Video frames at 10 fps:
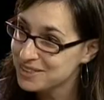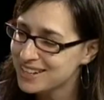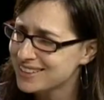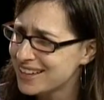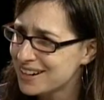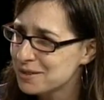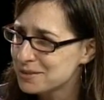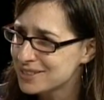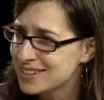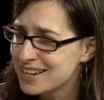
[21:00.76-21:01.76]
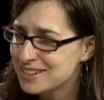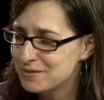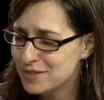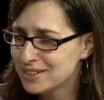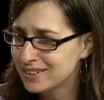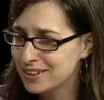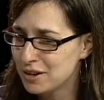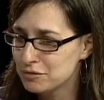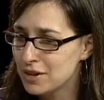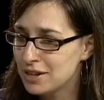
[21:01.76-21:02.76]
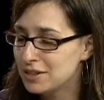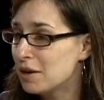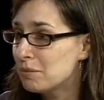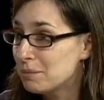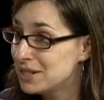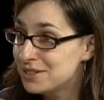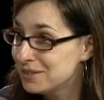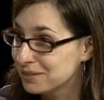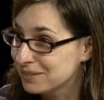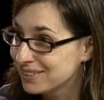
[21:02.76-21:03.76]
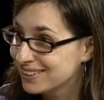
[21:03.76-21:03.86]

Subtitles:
know, that whole feeling of me too.